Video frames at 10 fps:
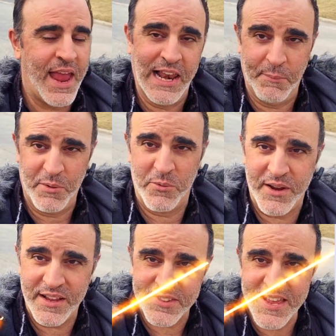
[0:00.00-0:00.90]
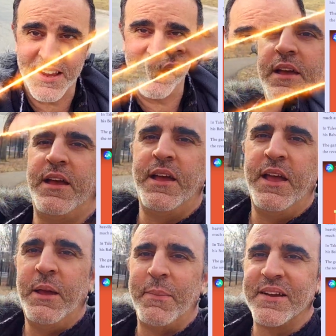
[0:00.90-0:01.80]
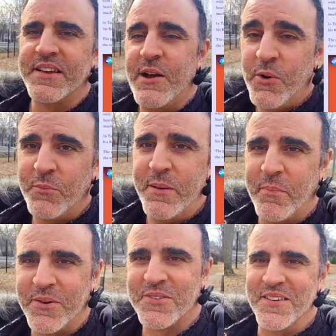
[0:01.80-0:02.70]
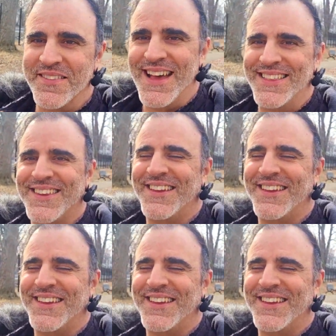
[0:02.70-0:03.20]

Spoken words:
And let me know what you guys think of it, because I will be purchasing that